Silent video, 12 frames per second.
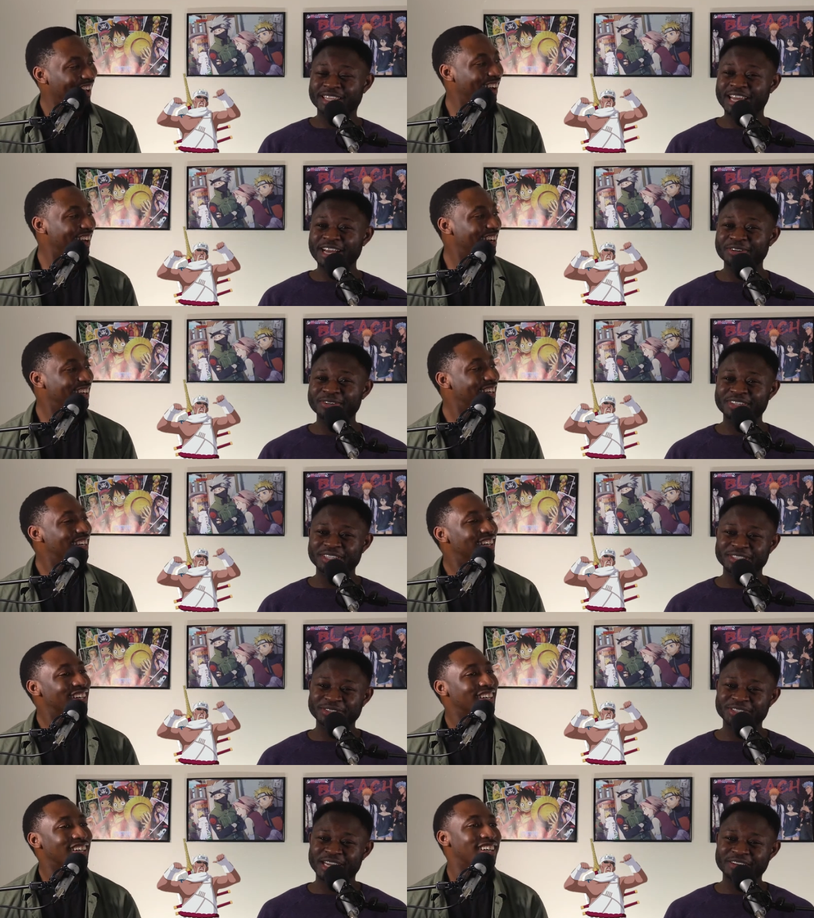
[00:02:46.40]
Speaker 1: Like, not
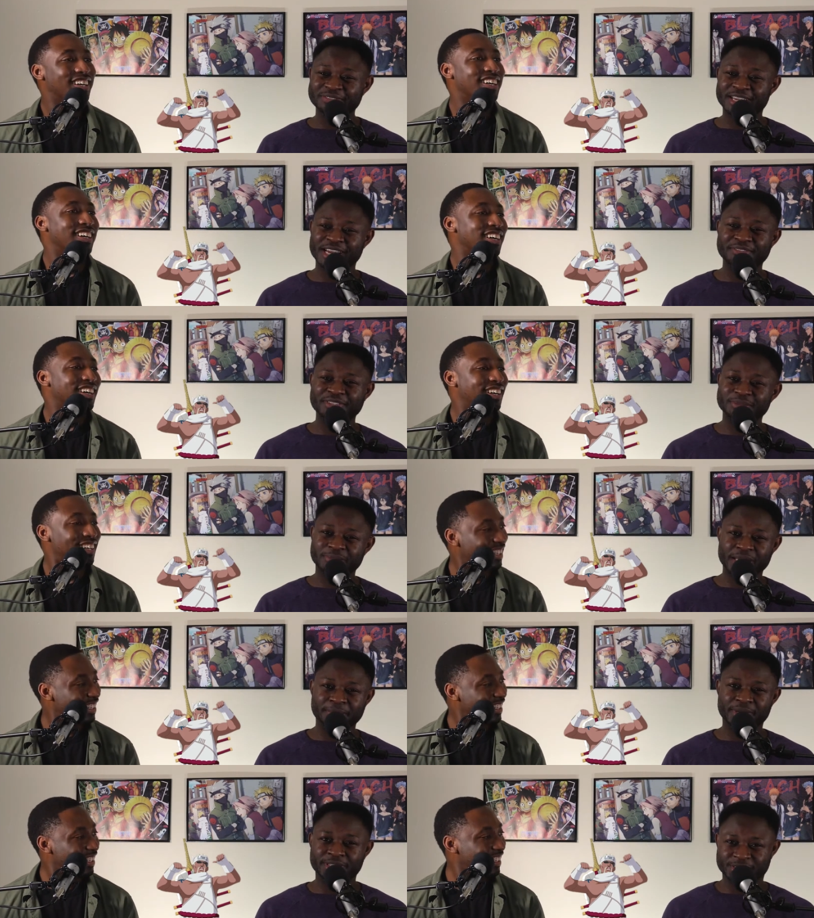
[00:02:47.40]
only did you have to have this
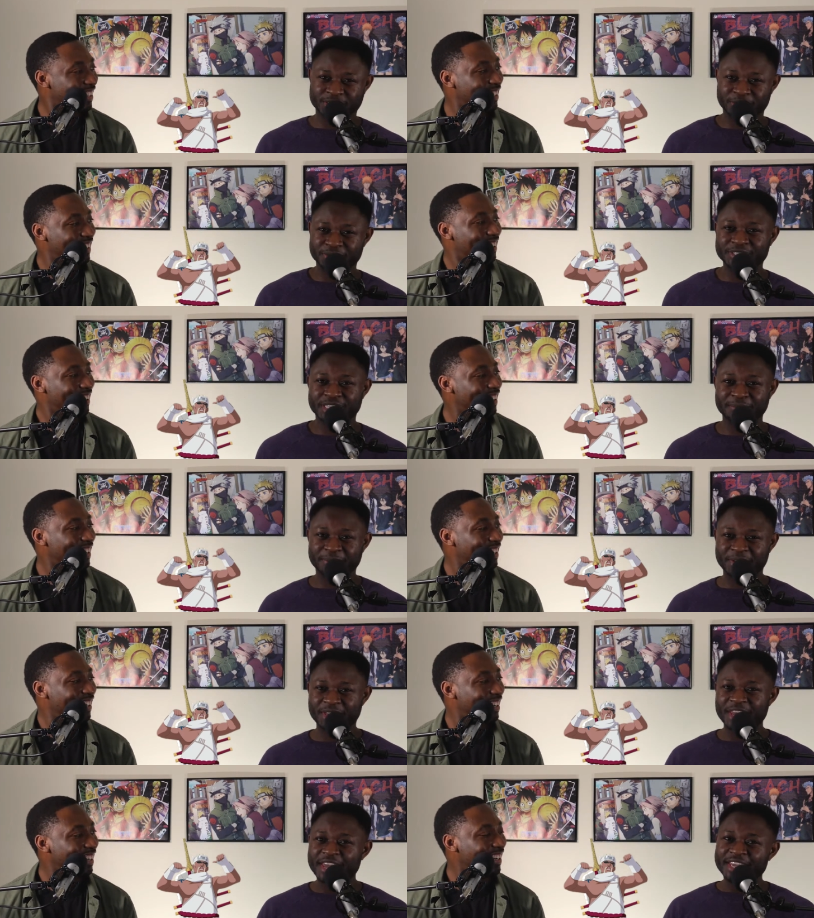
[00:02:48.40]
man play a
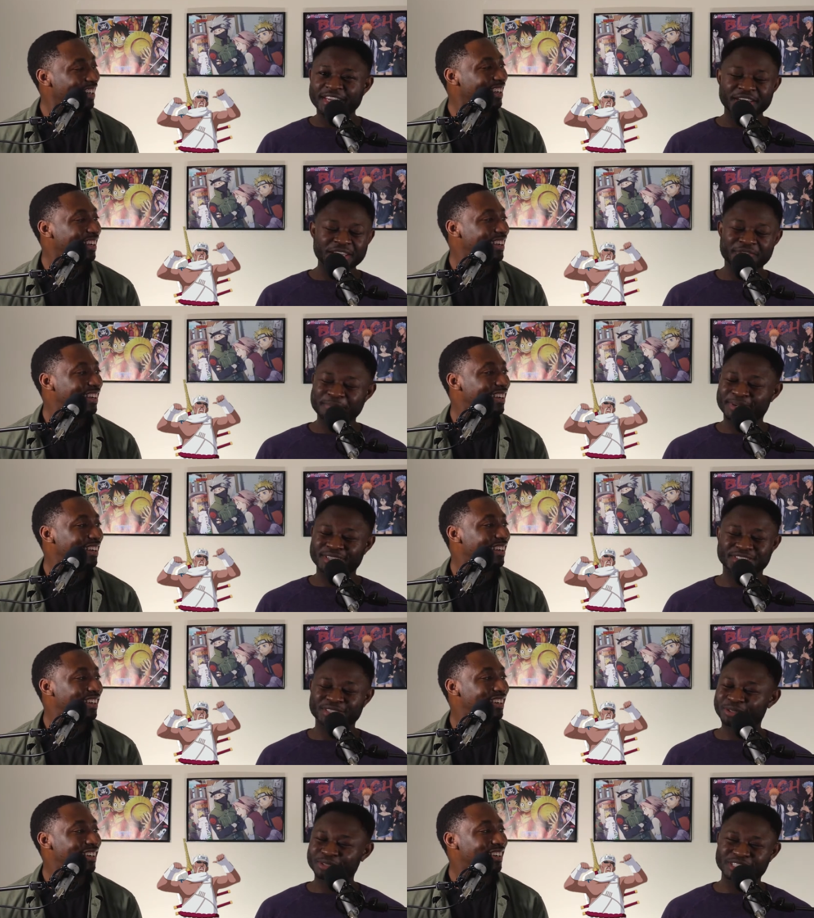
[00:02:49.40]
stereotype, he could even play
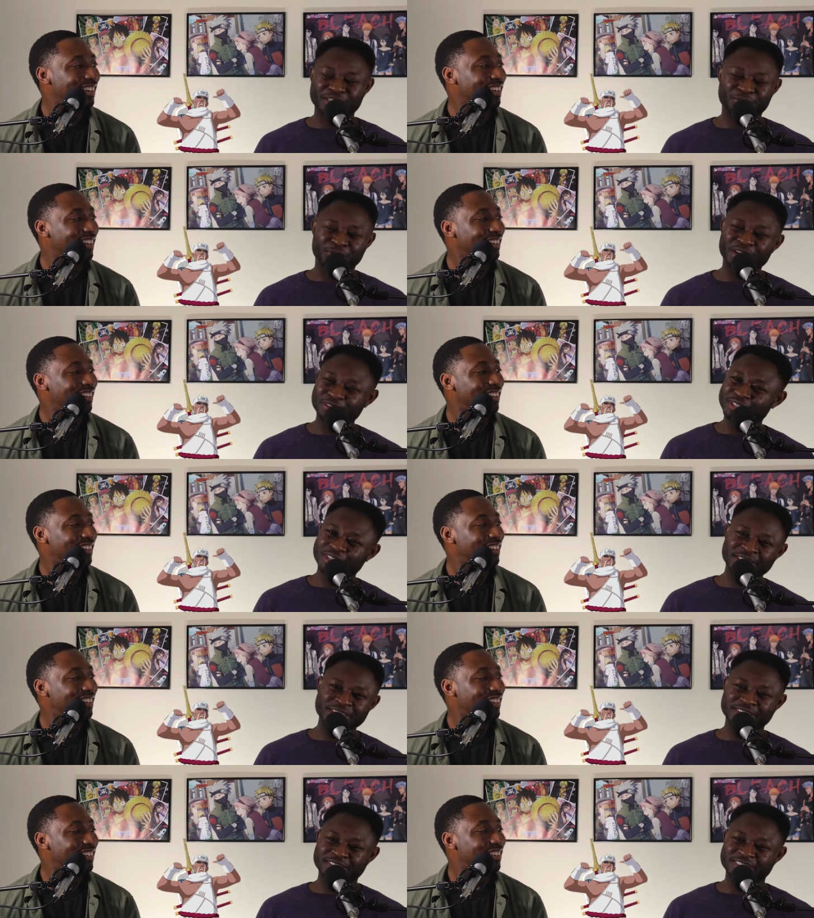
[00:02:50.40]
the stereotype well,
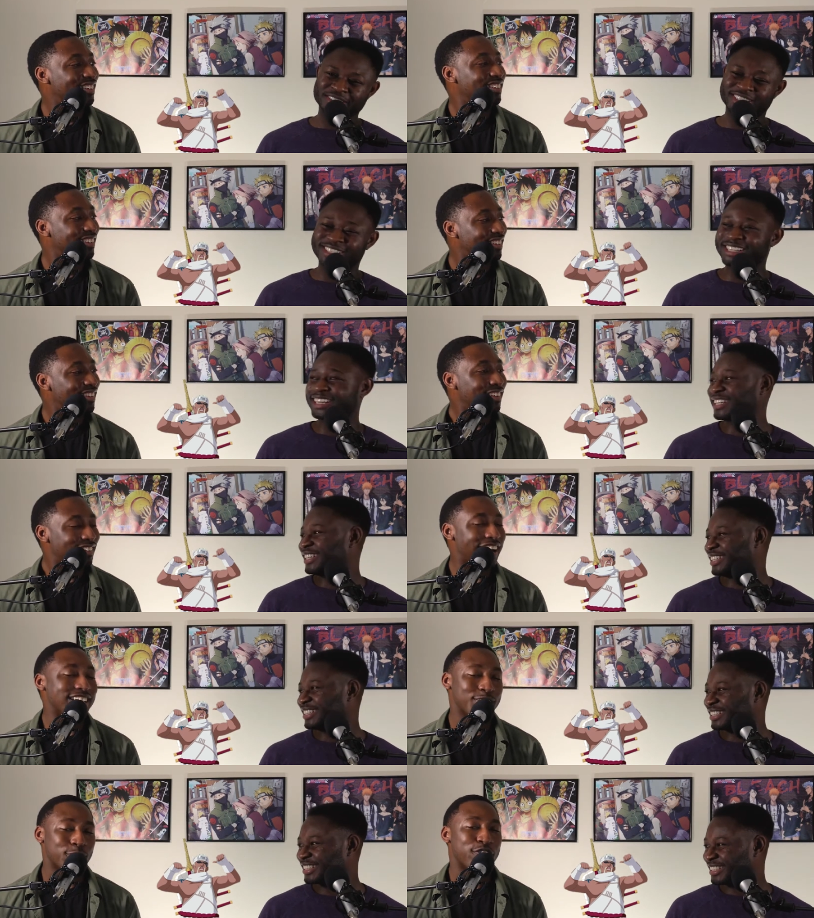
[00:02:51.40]
dog.
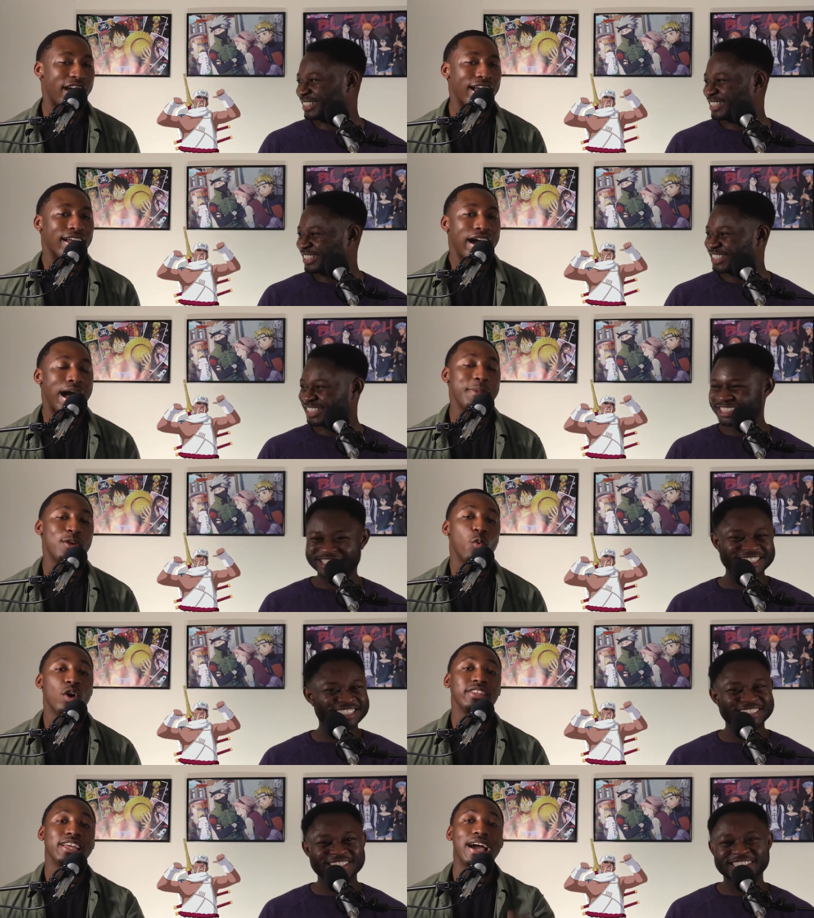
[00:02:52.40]
Speaker 2: that's a fact. I
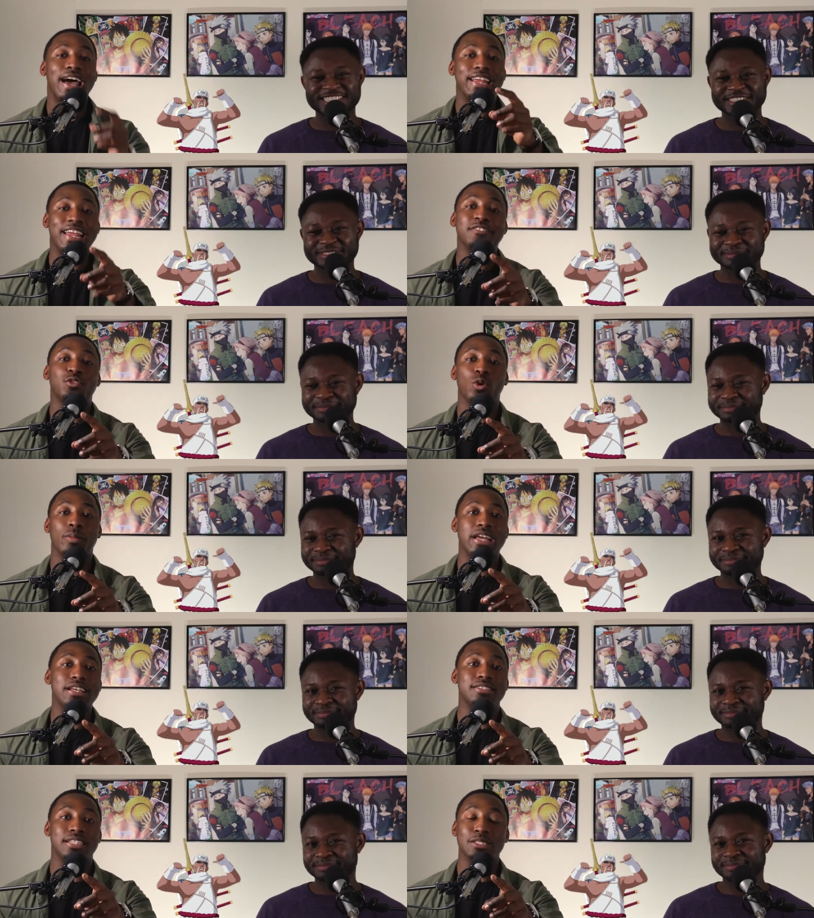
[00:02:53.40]
mean, one thing I gotta give to him
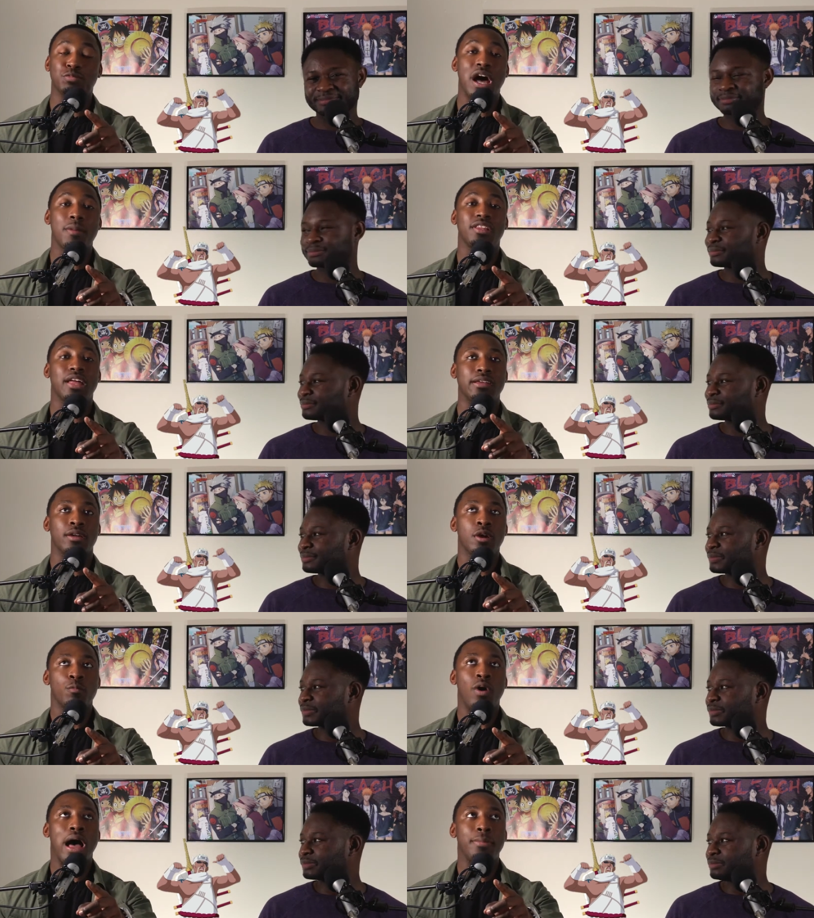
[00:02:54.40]
is he's probably like
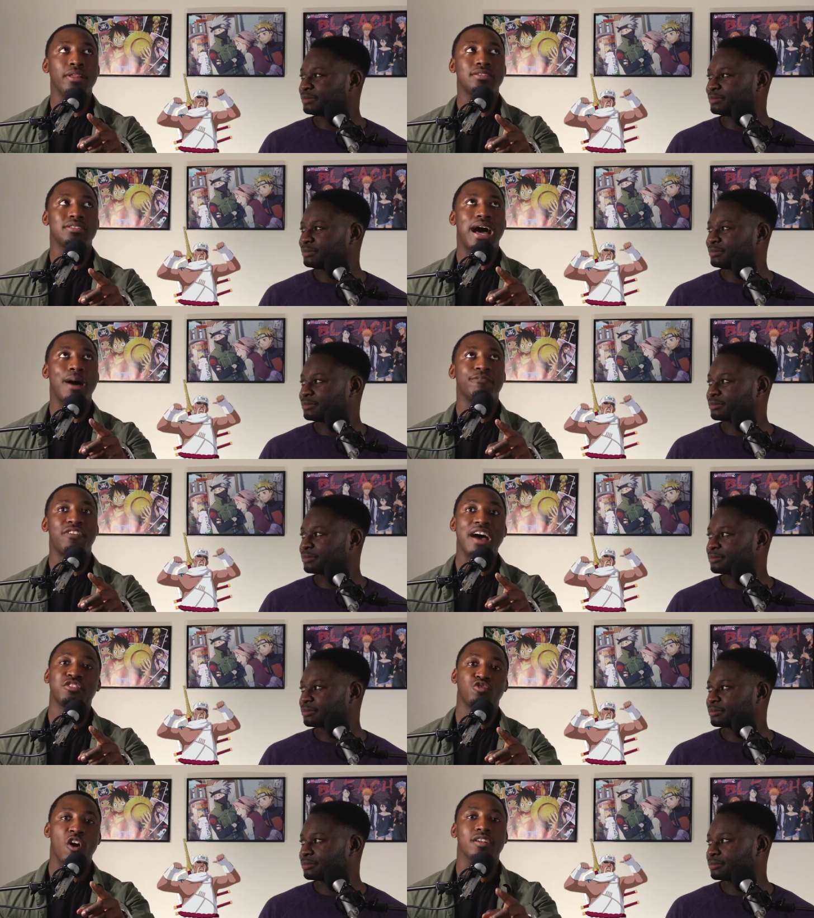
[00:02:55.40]
probably top
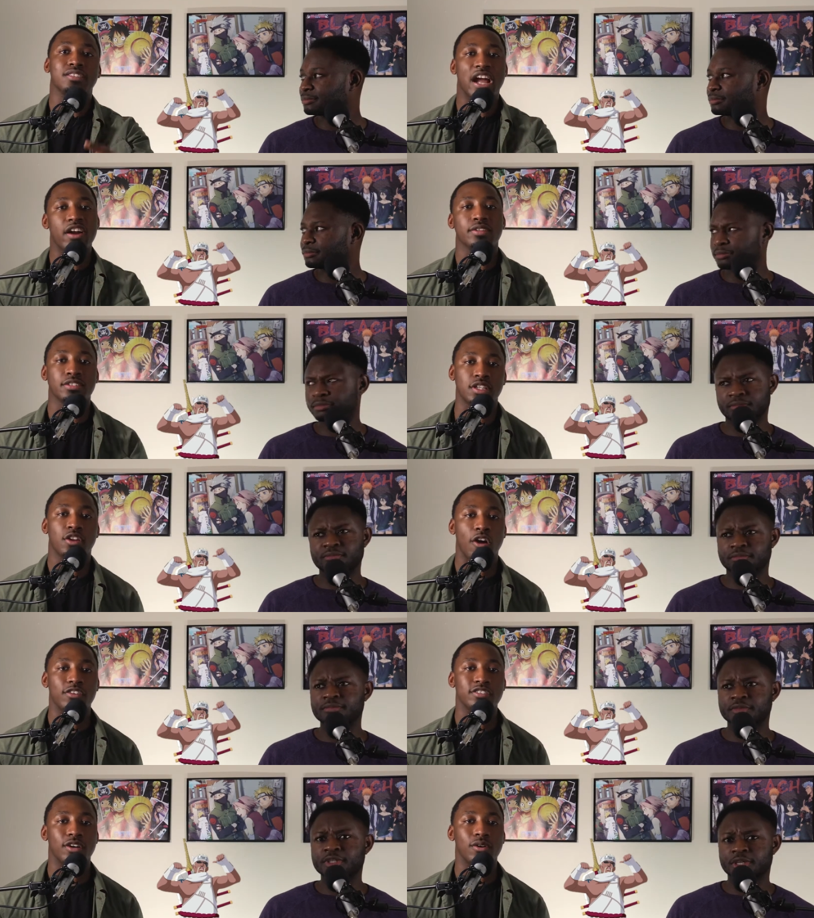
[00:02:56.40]
five strongest characters in
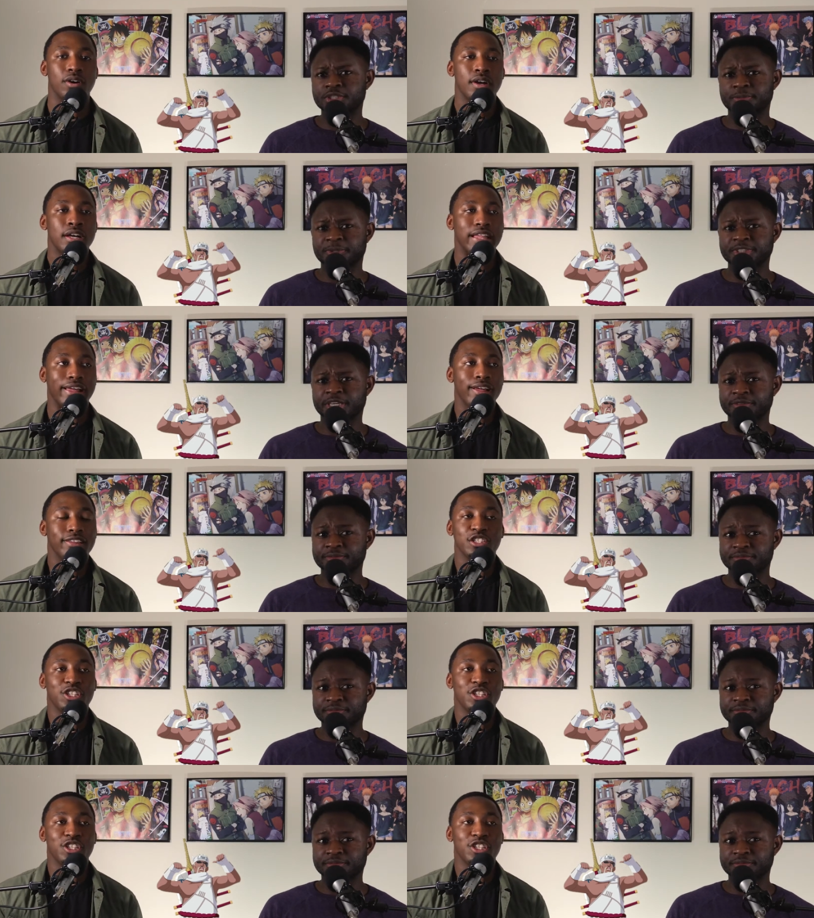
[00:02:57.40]
Naruto. Hundred percent.